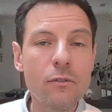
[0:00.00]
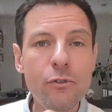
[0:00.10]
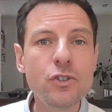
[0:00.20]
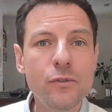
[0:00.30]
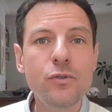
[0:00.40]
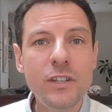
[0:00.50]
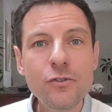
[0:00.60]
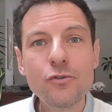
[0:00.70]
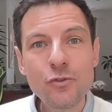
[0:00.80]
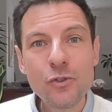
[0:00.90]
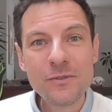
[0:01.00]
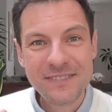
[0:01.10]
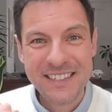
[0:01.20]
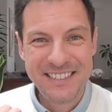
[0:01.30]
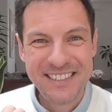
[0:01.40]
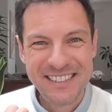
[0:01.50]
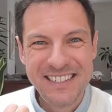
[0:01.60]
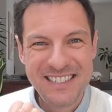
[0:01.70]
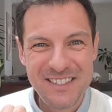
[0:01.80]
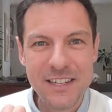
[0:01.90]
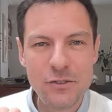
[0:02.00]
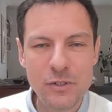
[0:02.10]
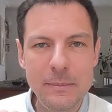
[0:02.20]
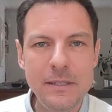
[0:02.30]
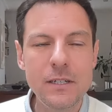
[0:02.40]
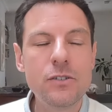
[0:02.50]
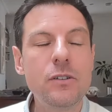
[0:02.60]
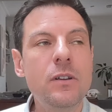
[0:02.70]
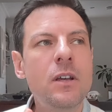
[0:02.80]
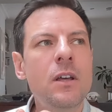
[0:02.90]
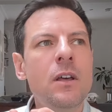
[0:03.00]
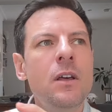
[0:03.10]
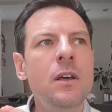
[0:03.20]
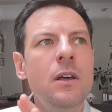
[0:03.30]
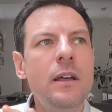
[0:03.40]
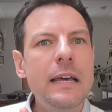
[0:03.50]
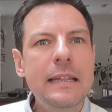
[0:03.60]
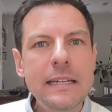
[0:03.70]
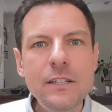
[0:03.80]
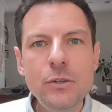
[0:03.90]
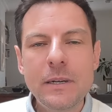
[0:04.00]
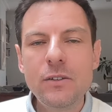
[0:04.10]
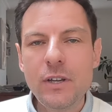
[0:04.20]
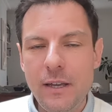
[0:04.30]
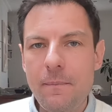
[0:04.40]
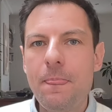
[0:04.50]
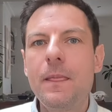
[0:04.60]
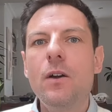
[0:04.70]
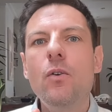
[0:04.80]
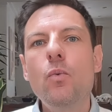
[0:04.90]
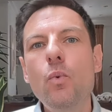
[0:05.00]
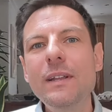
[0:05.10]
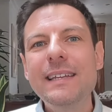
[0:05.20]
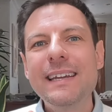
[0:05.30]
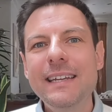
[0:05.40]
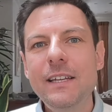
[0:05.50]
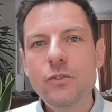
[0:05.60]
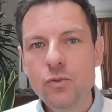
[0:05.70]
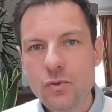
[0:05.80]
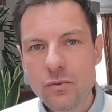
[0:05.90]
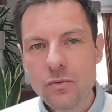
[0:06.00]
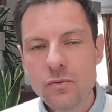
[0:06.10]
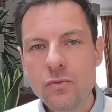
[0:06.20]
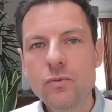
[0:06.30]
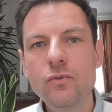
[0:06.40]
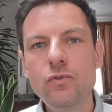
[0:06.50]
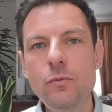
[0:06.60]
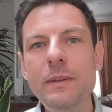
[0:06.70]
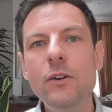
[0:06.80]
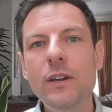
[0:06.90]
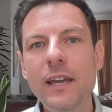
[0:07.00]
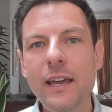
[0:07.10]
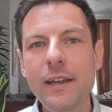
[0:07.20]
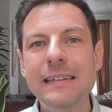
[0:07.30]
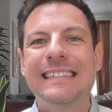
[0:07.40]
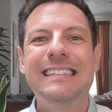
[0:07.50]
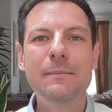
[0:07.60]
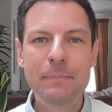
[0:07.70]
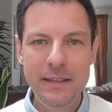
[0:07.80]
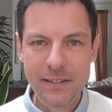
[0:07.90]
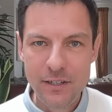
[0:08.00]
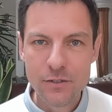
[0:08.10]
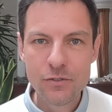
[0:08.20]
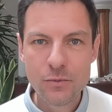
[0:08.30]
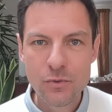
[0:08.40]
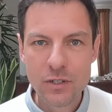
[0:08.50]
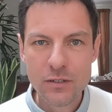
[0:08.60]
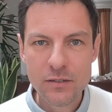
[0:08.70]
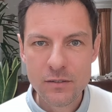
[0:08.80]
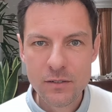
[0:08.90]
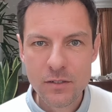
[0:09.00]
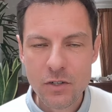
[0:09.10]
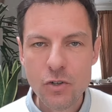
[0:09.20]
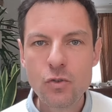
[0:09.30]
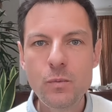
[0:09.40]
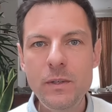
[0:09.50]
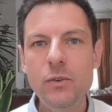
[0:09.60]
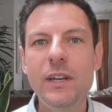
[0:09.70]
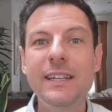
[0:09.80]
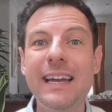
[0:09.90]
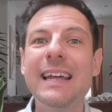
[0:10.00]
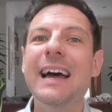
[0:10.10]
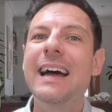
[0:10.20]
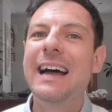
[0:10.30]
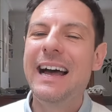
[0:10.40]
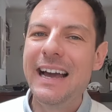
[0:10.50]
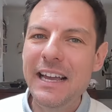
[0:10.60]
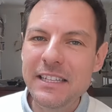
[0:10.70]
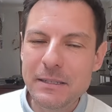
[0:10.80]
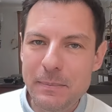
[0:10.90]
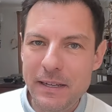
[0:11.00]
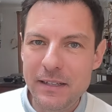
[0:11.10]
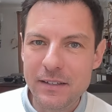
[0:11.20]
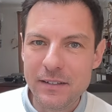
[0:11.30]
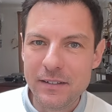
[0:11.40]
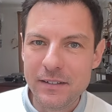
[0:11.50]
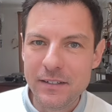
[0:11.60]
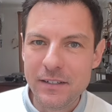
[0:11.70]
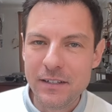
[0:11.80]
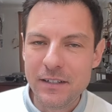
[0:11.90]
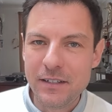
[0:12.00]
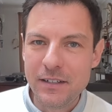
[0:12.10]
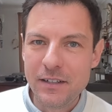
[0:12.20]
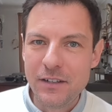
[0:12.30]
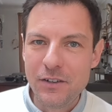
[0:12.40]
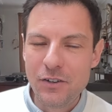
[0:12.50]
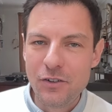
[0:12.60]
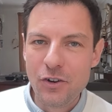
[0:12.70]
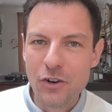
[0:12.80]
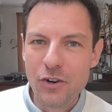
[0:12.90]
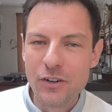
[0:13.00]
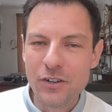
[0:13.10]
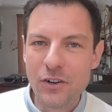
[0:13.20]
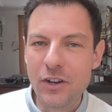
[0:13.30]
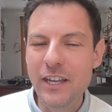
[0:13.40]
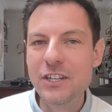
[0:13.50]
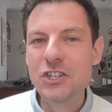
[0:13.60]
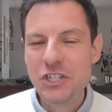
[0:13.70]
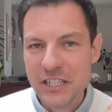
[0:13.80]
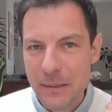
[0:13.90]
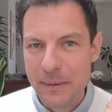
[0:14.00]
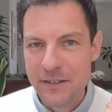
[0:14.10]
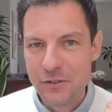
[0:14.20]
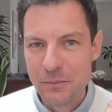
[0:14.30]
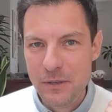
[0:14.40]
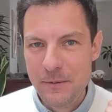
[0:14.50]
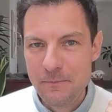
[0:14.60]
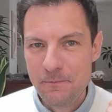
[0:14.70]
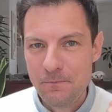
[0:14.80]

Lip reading: first of all, you need to know that's your limitation. And then it's about, okay, what can I do to be okay depending on someone, to be okay that I depend on her and she depends on me,